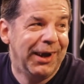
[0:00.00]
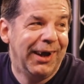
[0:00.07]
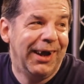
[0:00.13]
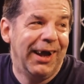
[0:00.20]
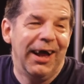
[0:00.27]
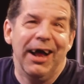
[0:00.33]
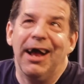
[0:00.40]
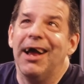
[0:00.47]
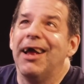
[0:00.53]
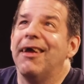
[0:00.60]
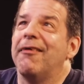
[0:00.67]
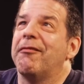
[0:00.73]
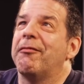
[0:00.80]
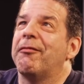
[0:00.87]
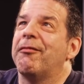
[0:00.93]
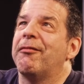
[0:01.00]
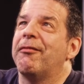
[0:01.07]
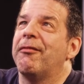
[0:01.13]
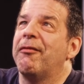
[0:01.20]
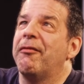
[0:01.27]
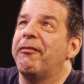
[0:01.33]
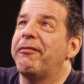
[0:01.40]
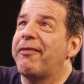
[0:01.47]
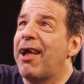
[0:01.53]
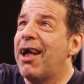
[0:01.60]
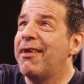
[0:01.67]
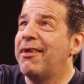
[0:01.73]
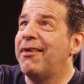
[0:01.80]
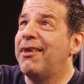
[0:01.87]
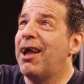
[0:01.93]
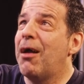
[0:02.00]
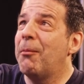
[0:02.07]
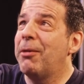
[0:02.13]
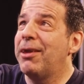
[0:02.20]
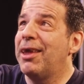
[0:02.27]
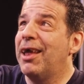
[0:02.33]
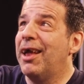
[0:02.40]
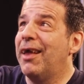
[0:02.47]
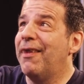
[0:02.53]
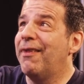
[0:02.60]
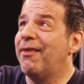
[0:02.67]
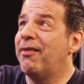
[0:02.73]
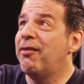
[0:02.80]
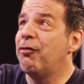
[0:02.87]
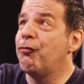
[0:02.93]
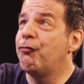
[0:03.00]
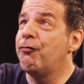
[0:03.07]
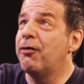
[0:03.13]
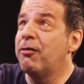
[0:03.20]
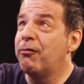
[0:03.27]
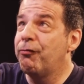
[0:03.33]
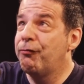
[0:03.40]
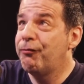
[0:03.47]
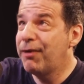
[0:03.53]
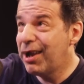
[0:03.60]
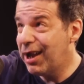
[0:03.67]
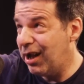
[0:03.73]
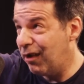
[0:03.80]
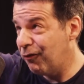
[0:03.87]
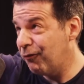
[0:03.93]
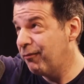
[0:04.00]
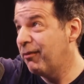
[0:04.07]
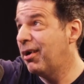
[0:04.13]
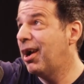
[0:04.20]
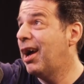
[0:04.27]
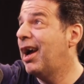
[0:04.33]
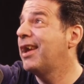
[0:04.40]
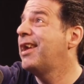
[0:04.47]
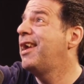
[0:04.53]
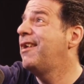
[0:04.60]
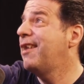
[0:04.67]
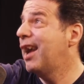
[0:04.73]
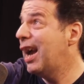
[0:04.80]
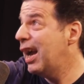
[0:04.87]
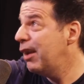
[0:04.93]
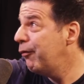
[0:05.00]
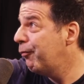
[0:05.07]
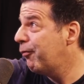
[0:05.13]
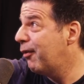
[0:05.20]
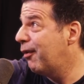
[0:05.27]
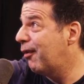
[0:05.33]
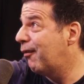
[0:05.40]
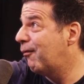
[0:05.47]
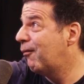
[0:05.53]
is starting up again June fifth at Keene High School.